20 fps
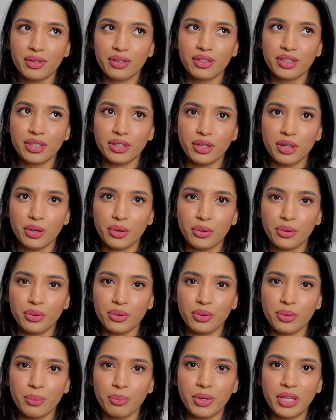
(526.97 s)
you know,
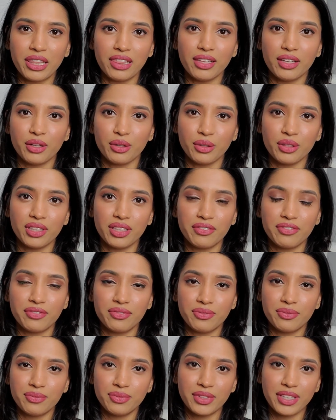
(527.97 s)
belittle
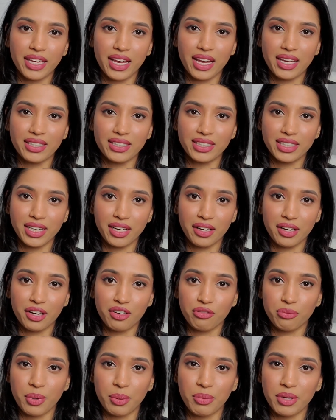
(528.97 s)
the idea
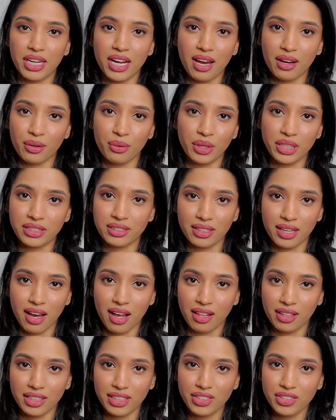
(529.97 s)
of maybe not going to
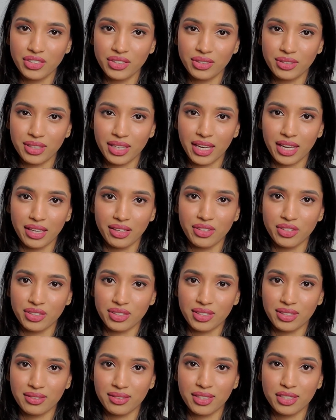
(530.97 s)
college and
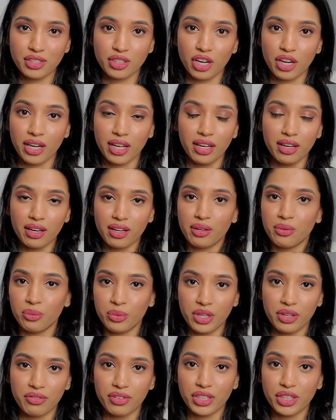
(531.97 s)
just starting on
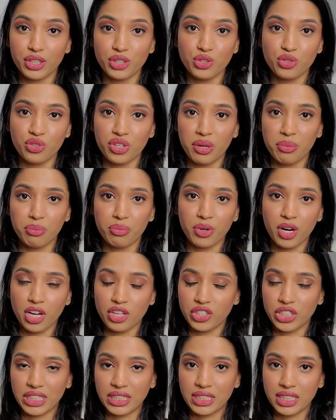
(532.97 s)
whatever your dream
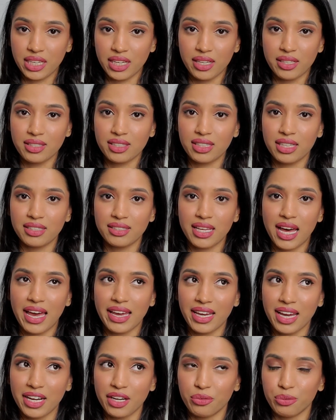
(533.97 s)
project is, because I
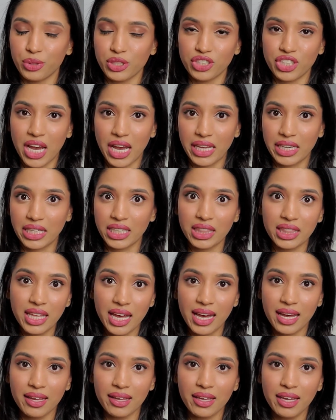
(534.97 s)
kind of wish I did
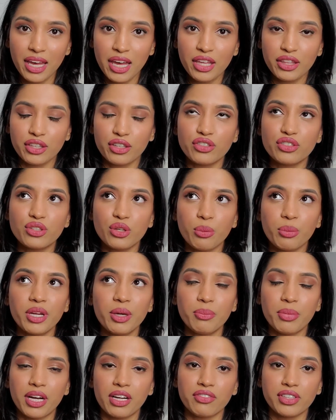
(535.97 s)
that. There's so many
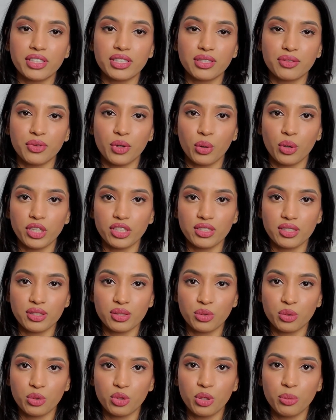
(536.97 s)
benefits of going to
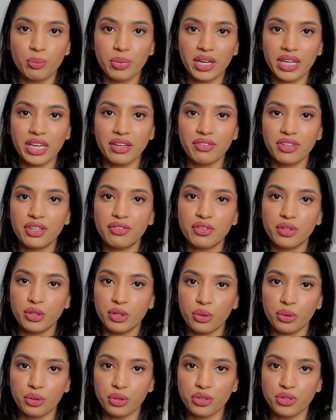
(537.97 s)
school, but even if you
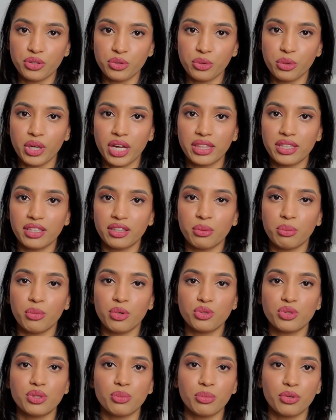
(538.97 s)
don't go to school, I think the
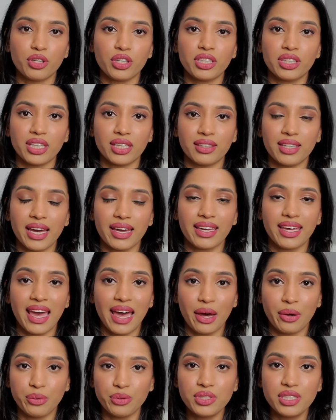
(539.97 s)
most important thing that
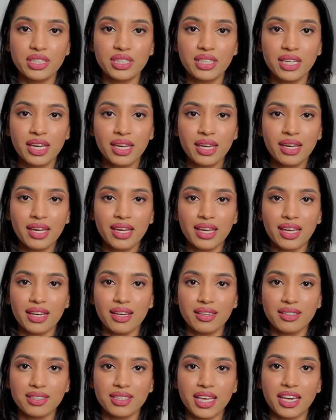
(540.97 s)
counts
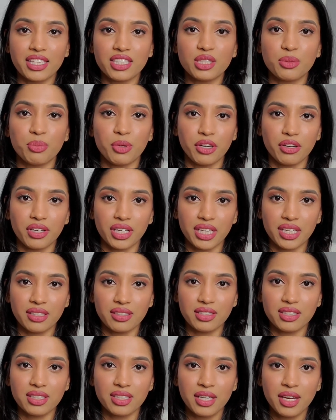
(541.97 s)
is
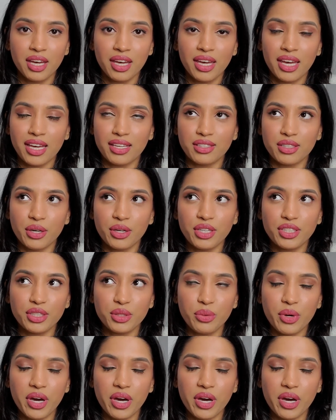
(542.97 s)
experience. As long as you